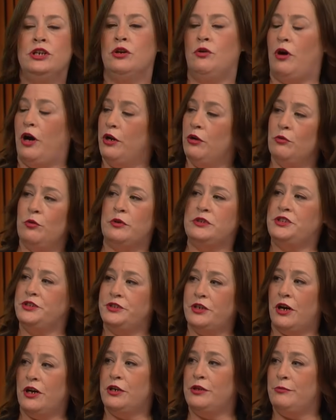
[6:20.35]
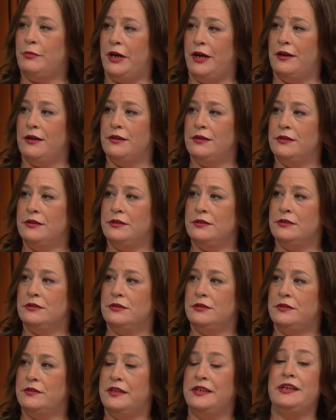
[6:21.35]
well, I don't know what you're talking about." Mm.
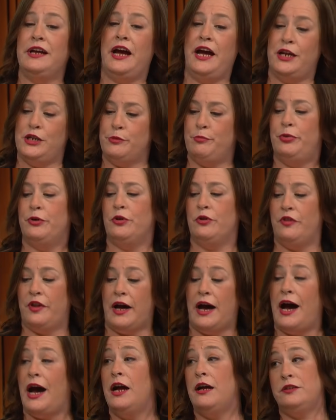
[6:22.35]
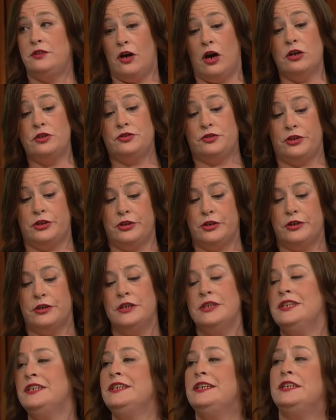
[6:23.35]
Then I had to pull the. I talked to her,
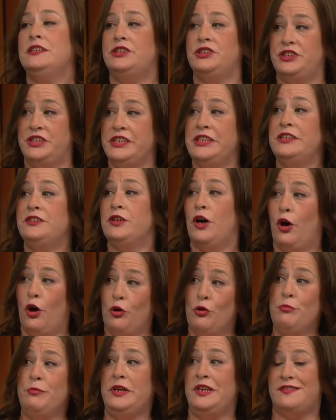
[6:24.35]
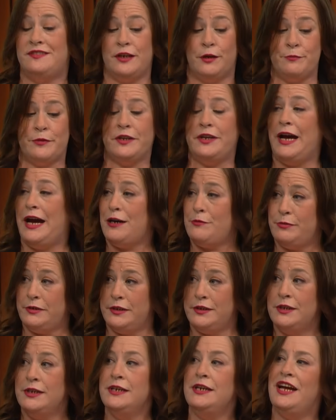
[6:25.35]
and she told me something
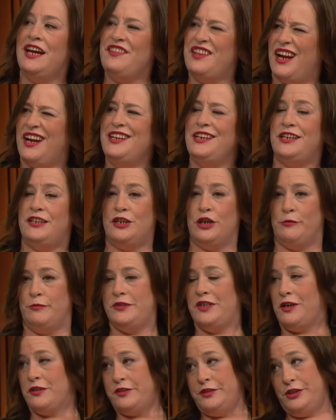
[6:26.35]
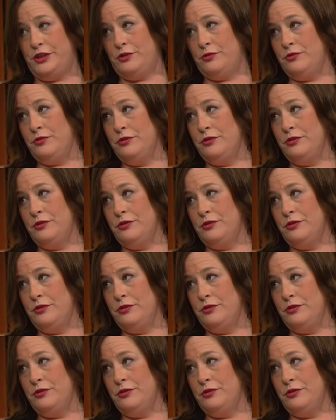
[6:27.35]
happened, and that I need to come talk to you.